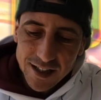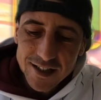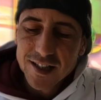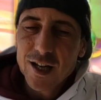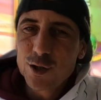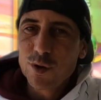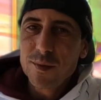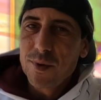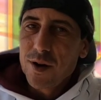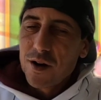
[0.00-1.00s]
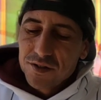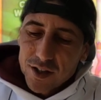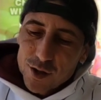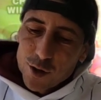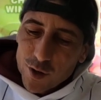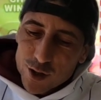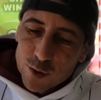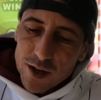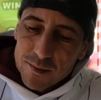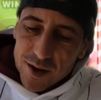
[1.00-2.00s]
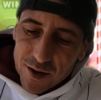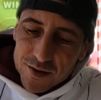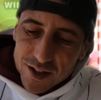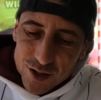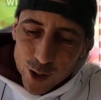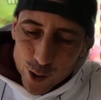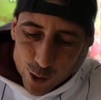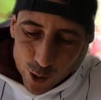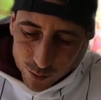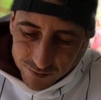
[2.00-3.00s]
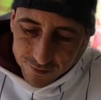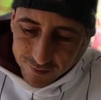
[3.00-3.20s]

Let's let Sweet Bonanza do what Sweet Bonanza is gonna do.